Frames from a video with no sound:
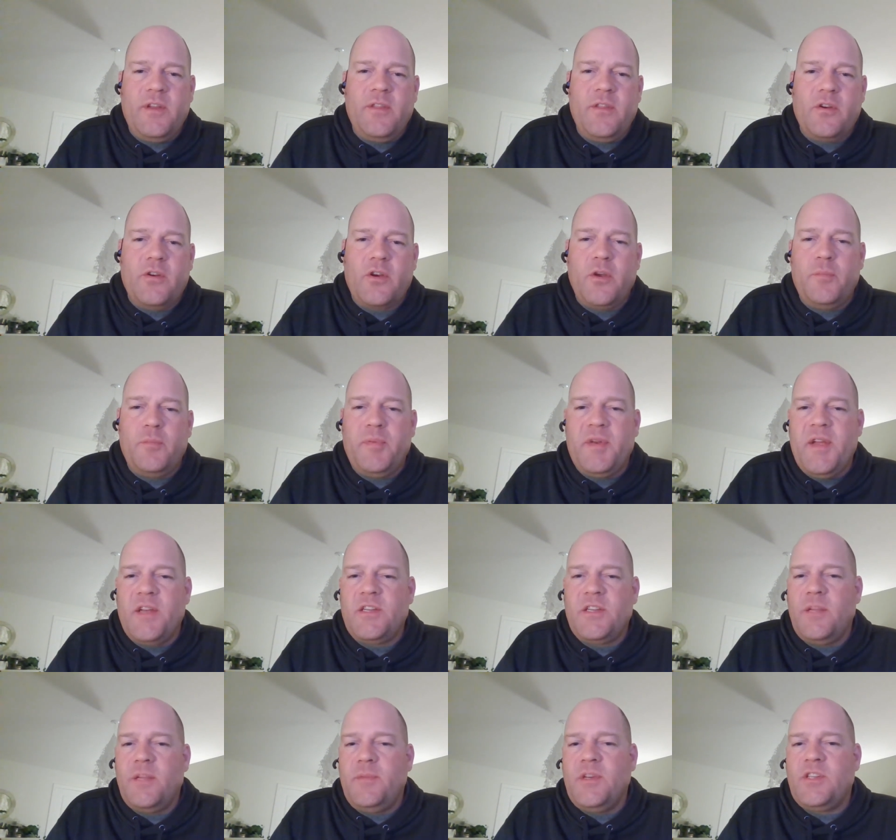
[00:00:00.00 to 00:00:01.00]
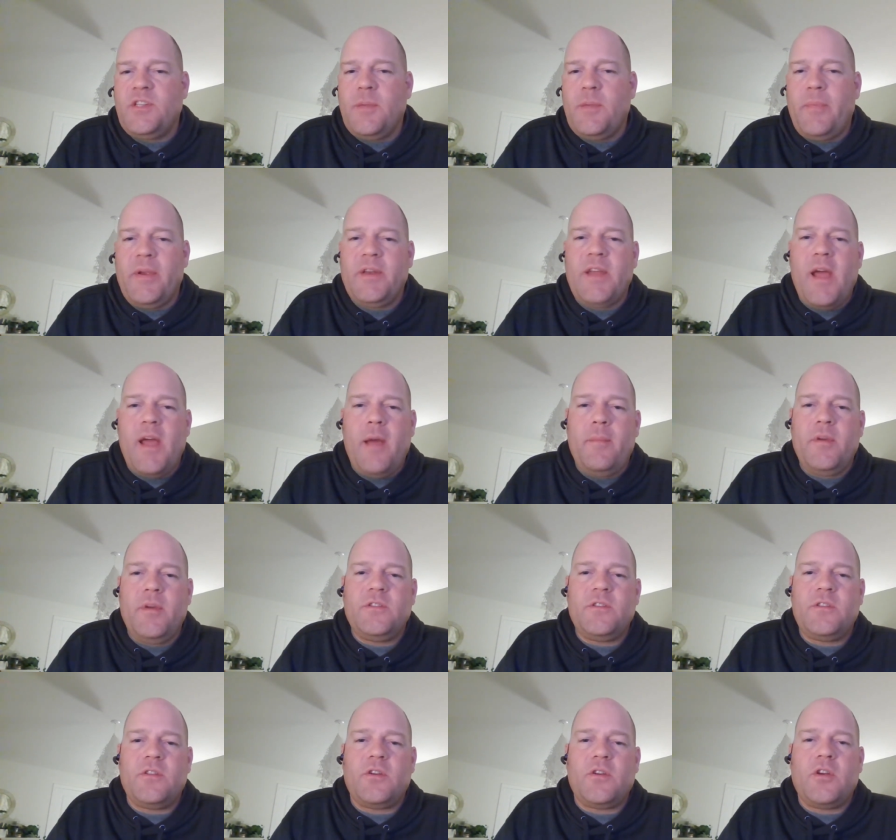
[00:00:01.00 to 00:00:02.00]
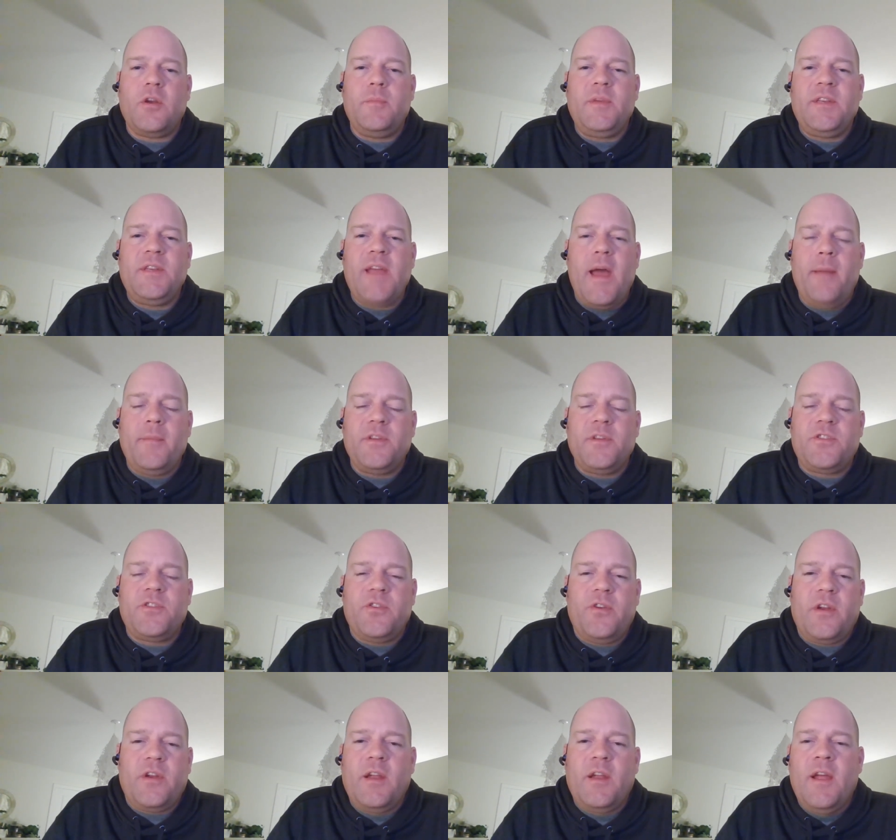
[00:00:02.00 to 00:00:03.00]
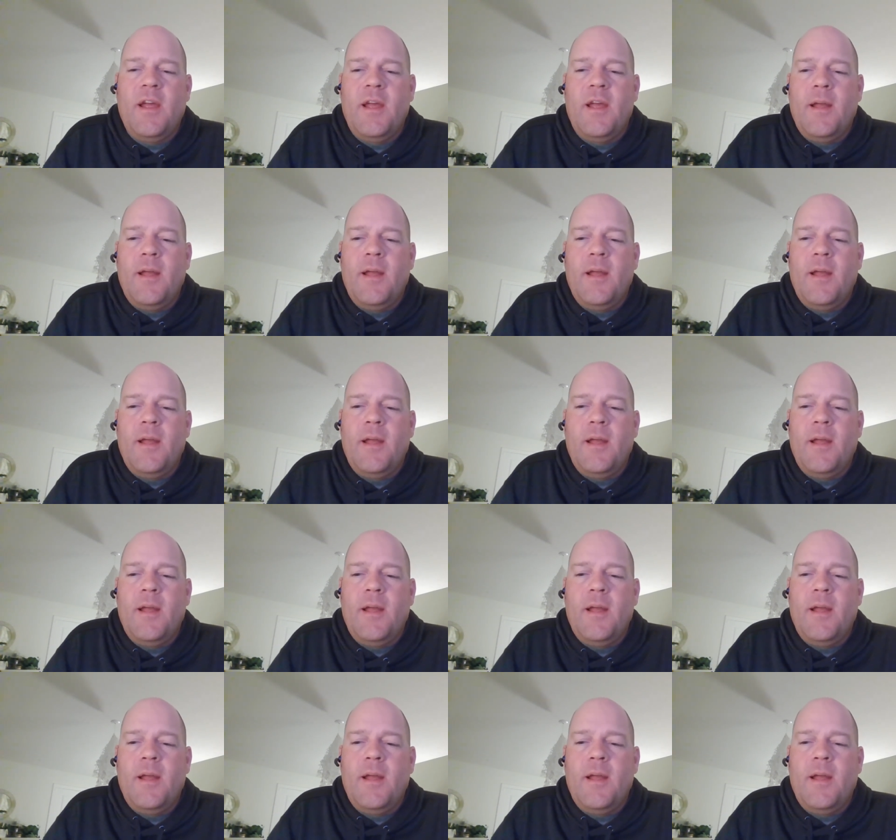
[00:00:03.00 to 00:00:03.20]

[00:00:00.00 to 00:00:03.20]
there could potentially be shipping damage, there could be damage during